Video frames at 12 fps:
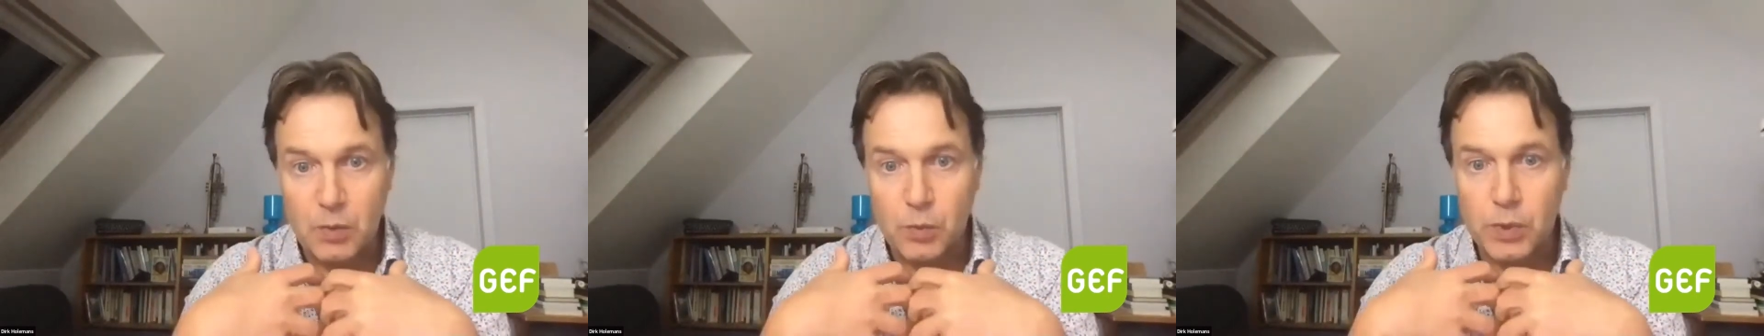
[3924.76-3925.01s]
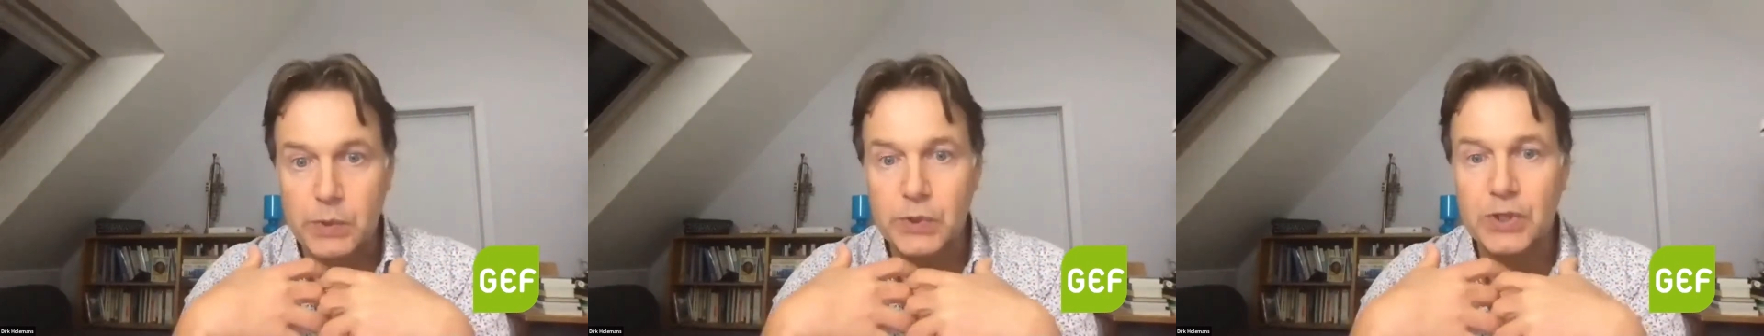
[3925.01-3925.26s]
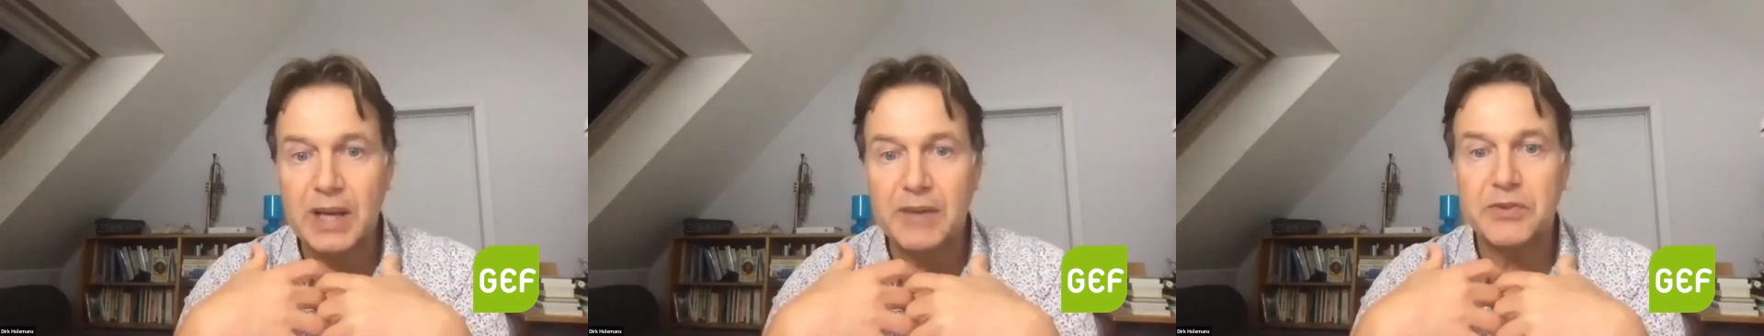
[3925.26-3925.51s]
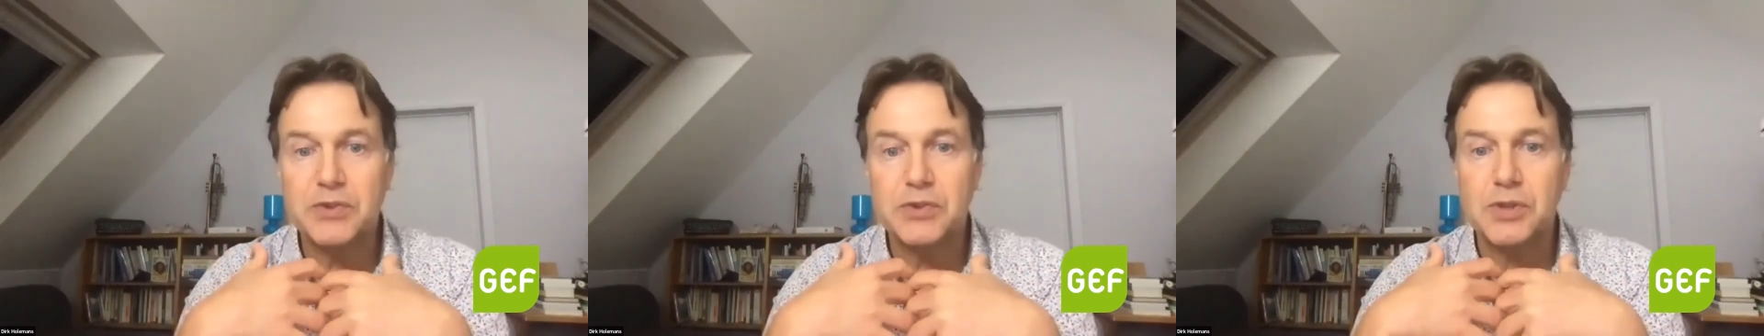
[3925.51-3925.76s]
We will
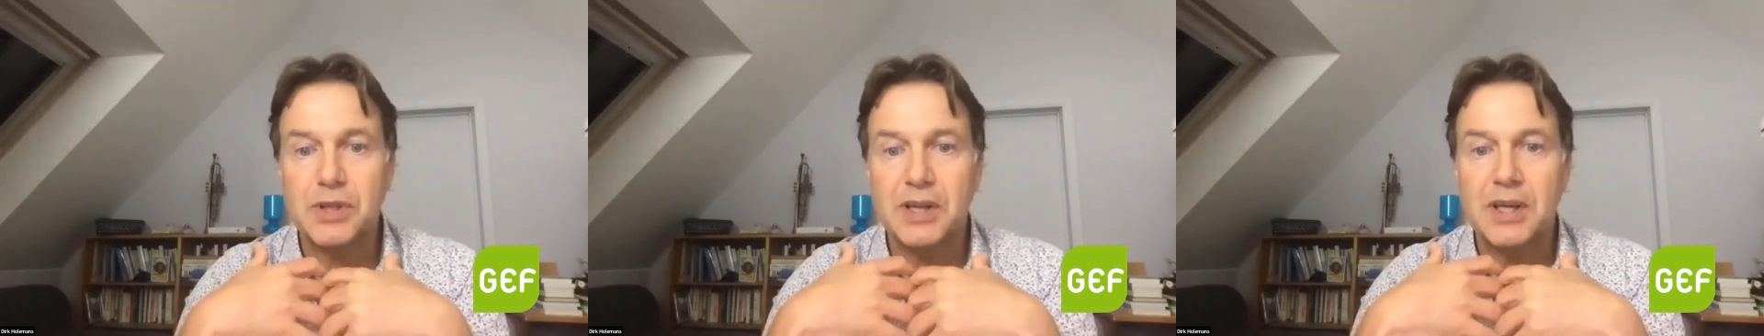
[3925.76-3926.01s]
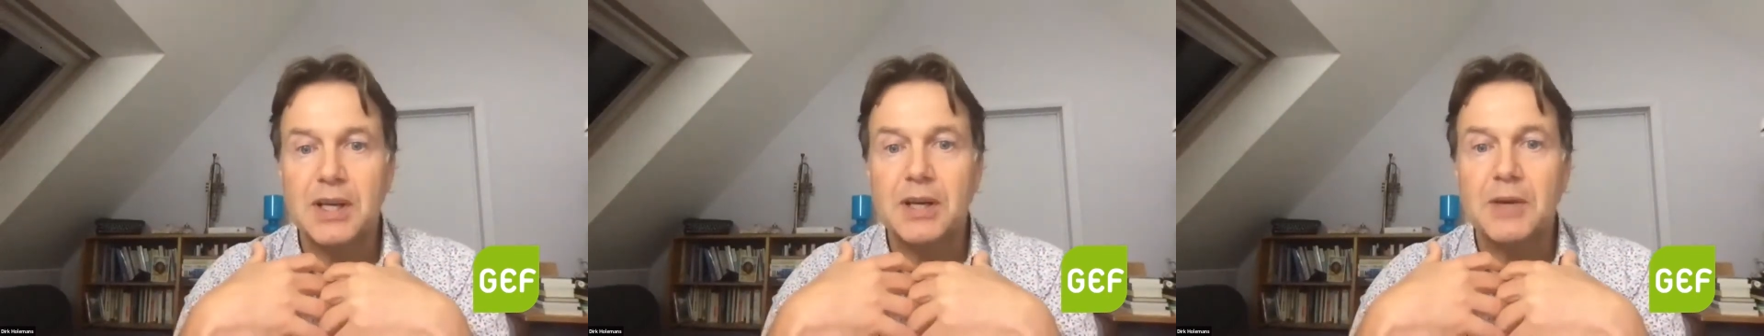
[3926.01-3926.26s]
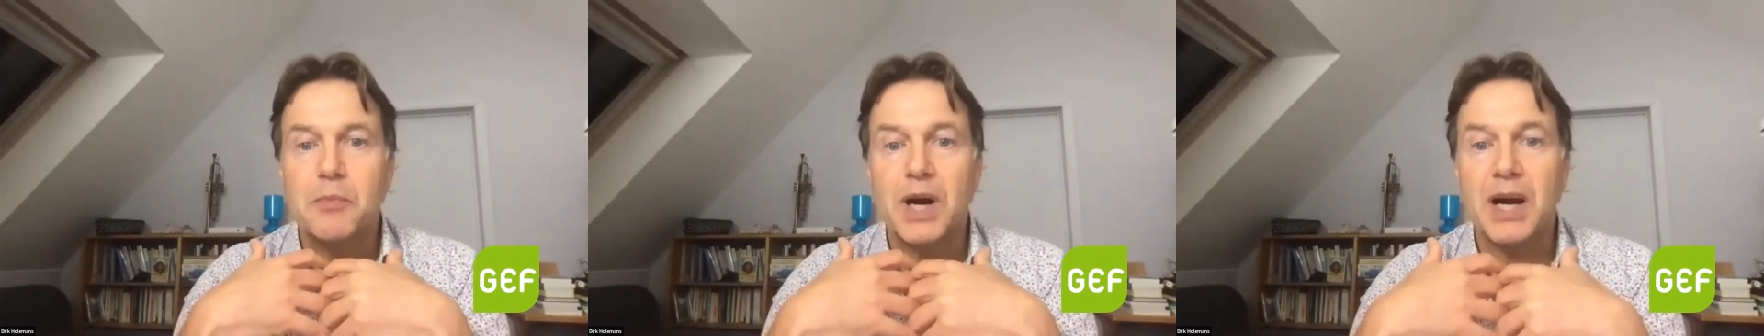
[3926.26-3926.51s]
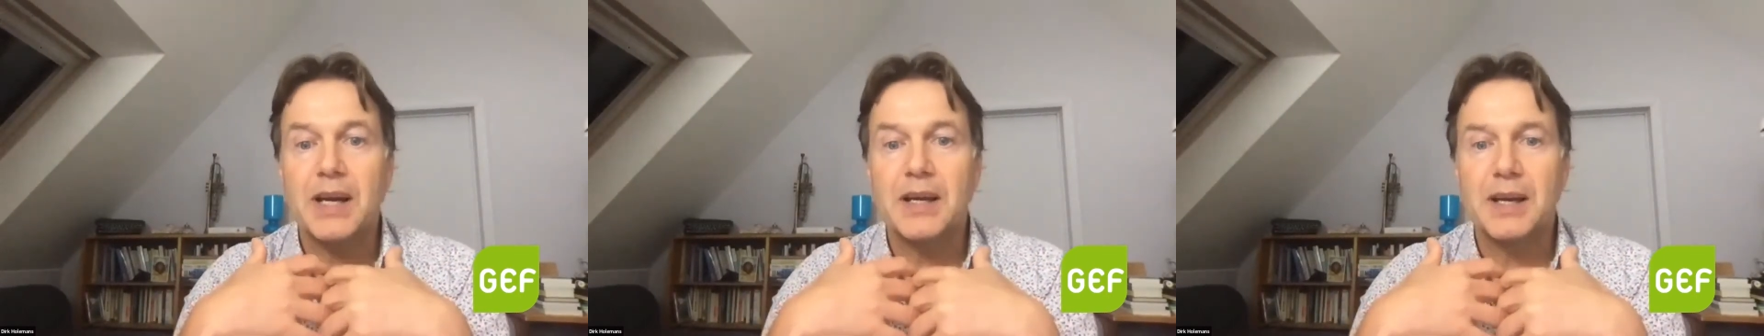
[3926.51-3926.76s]
have to
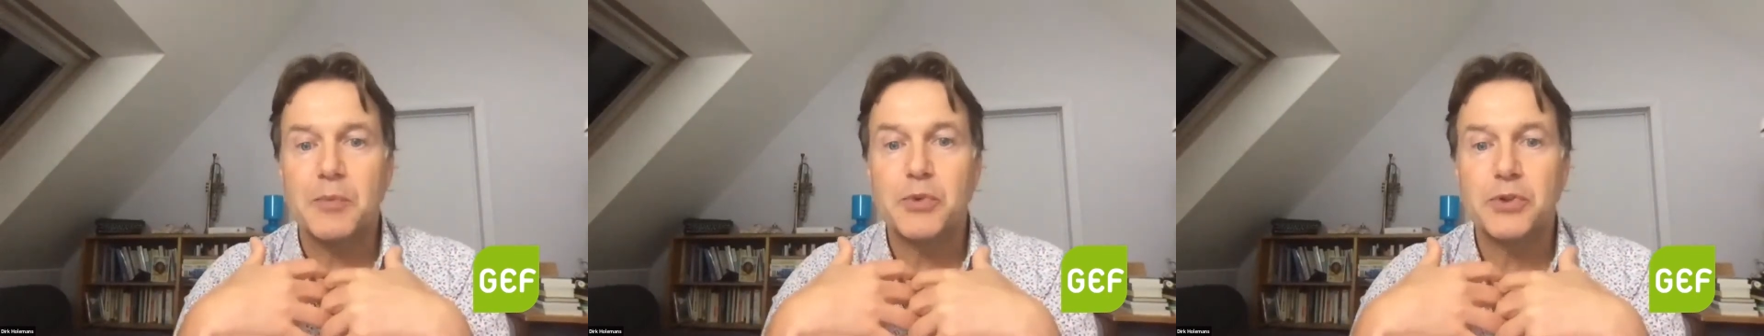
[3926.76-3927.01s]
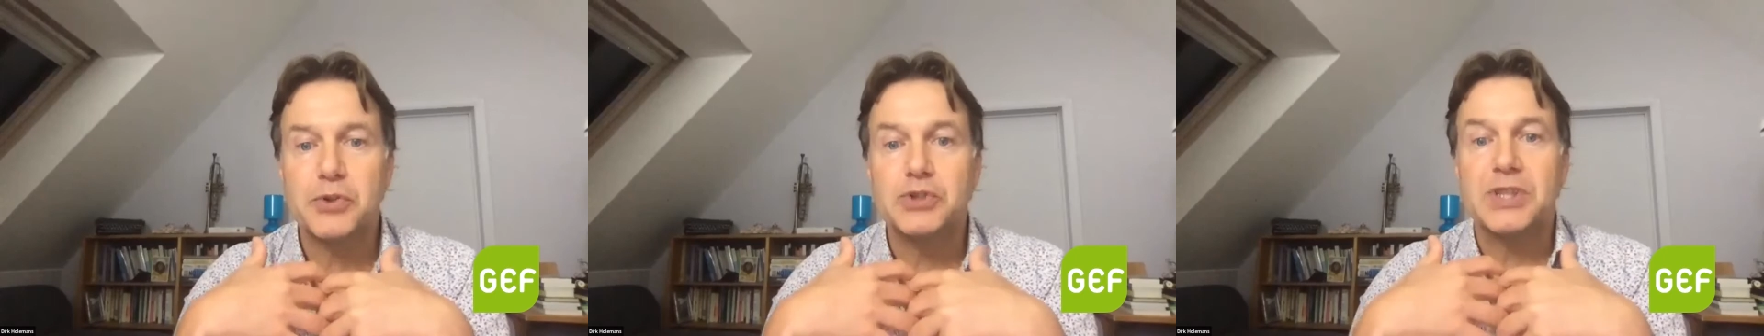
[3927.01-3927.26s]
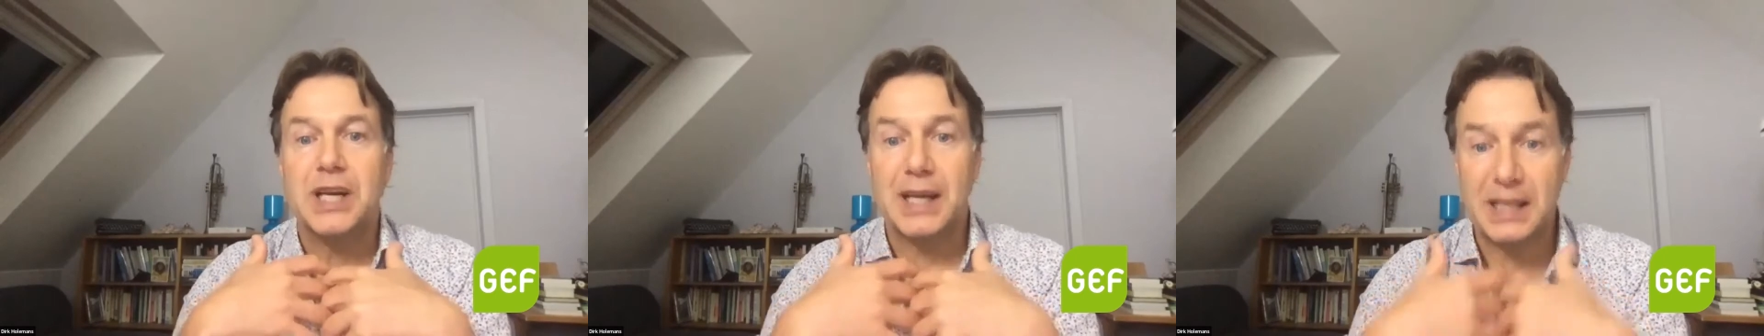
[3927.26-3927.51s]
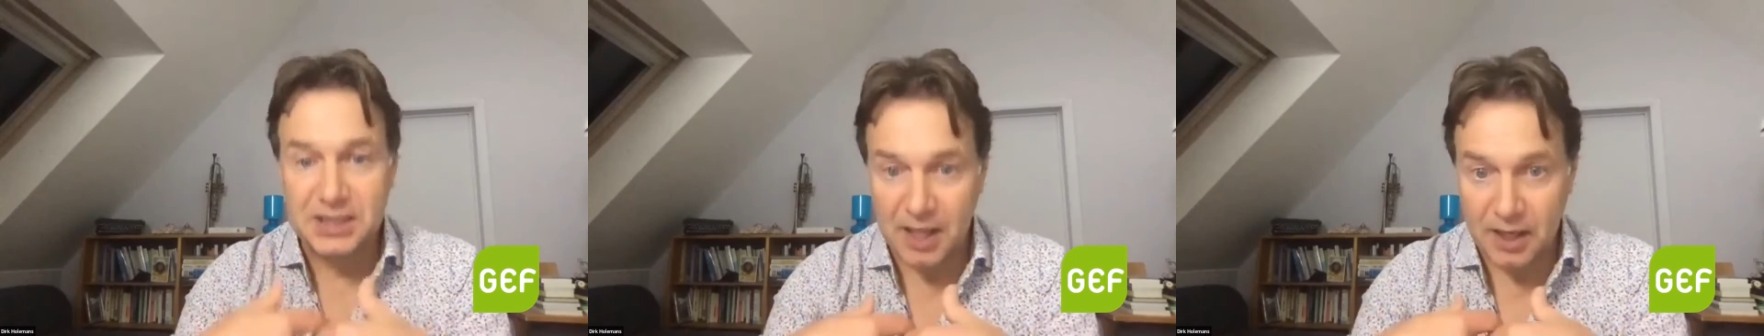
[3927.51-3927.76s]
buy and produce
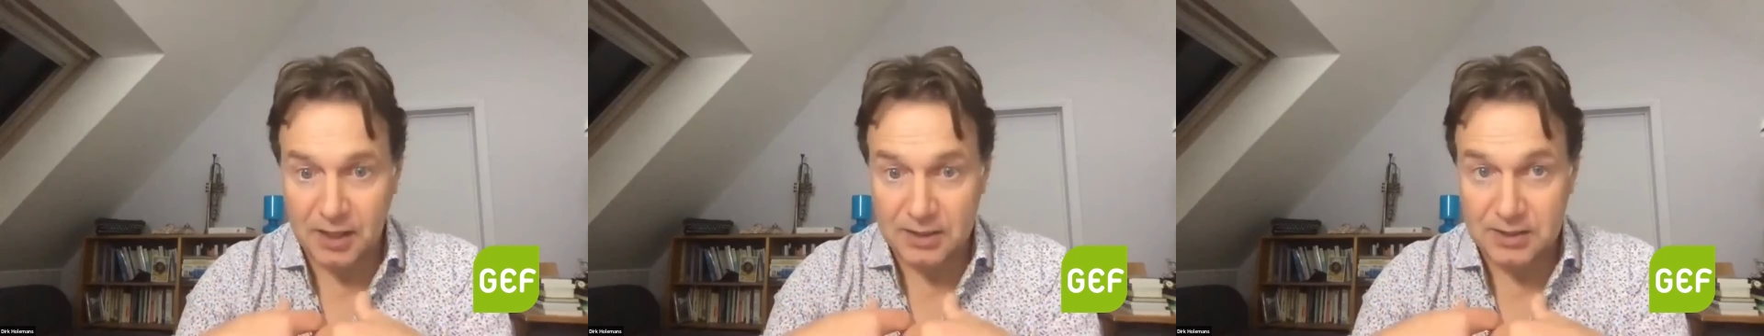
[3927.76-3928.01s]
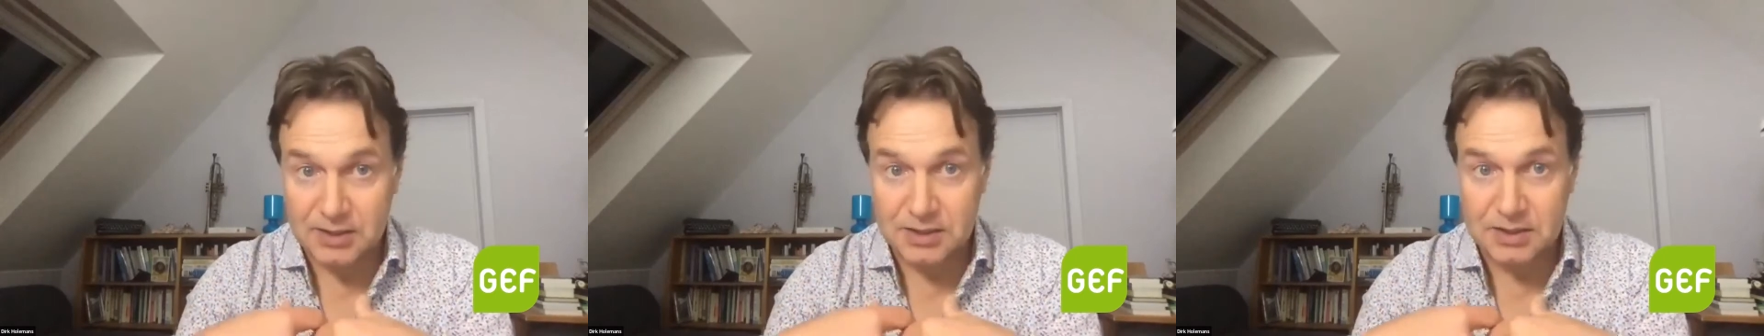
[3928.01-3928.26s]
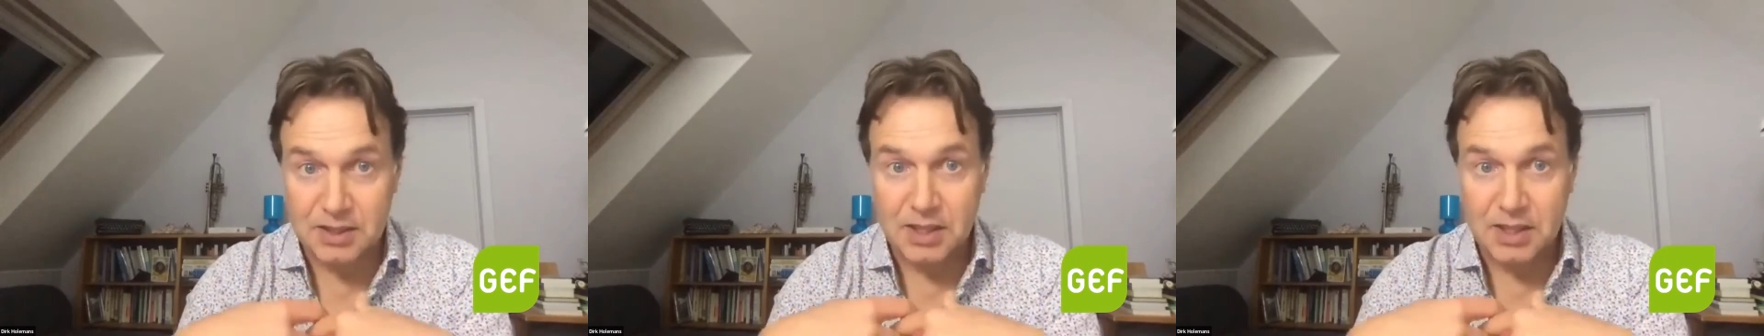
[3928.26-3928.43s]
less cars.